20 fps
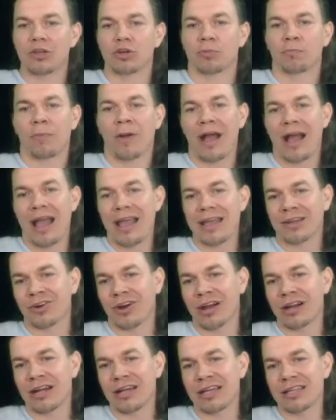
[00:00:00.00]
Your pie
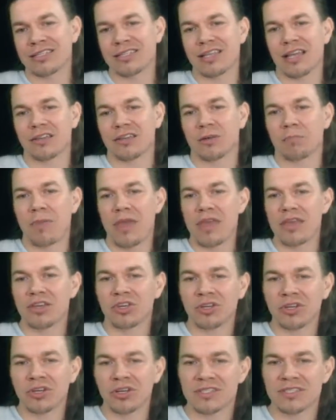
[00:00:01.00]
crusts, other
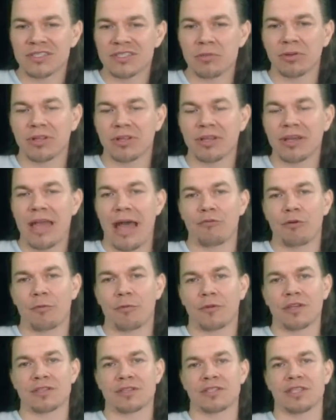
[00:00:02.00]
baked goods typically have
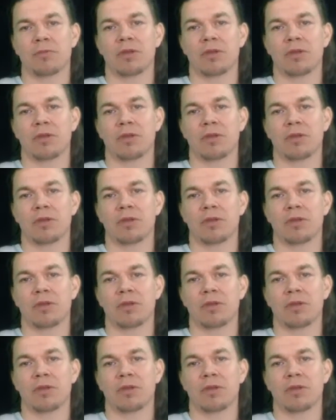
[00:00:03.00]
them unless